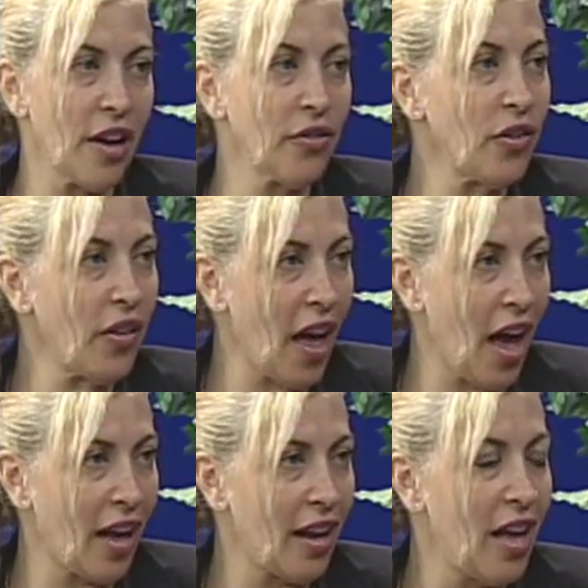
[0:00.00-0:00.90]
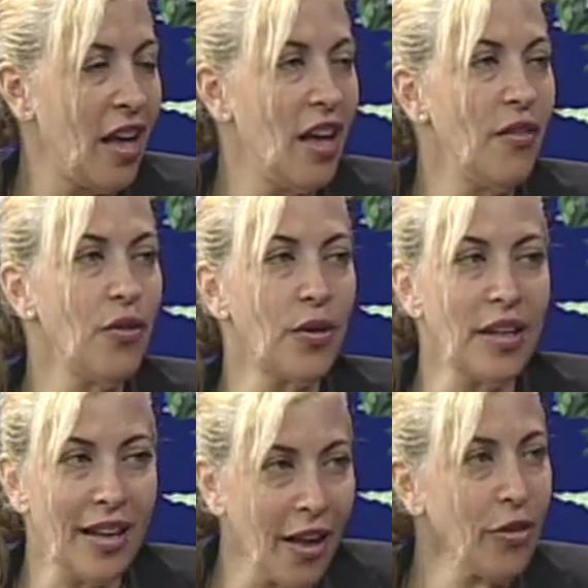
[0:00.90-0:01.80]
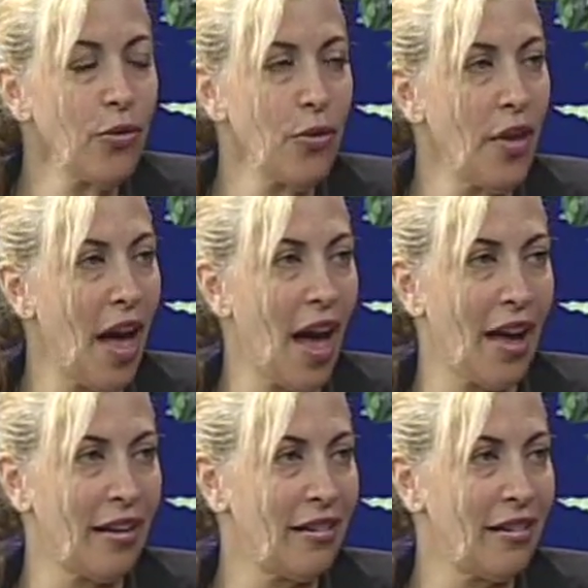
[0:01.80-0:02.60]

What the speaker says: After that, you can get through that,